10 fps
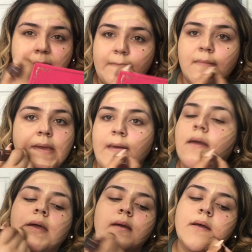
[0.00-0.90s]
It's
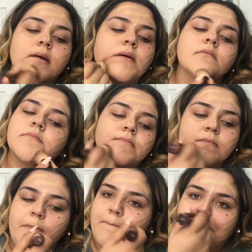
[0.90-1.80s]
best to blend out the
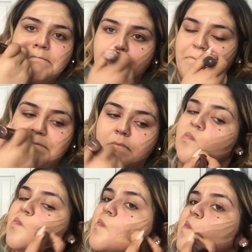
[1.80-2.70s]
foundation with
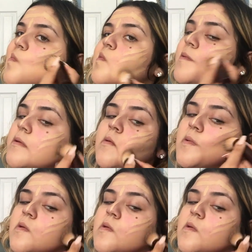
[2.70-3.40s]
a more